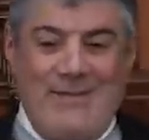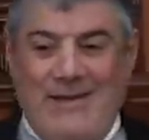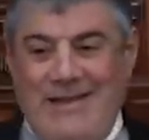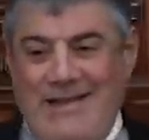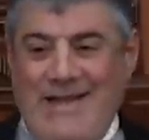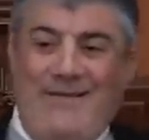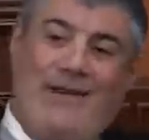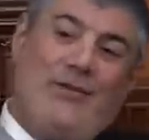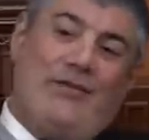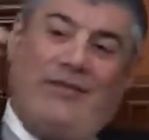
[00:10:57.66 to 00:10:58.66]
But he
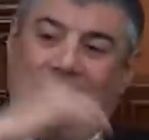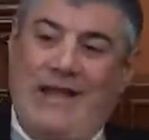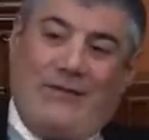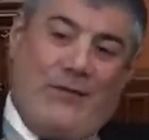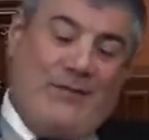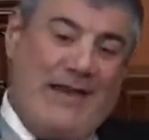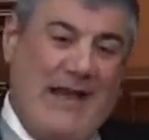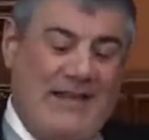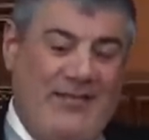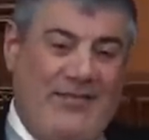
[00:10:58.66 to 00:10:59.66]
never looks at that from the
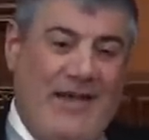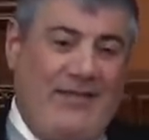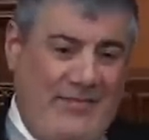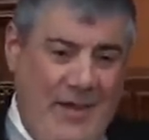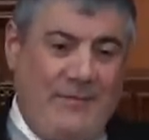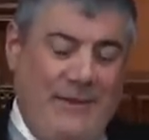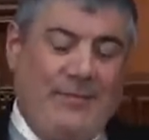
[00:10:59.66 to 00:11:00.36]
other side. Some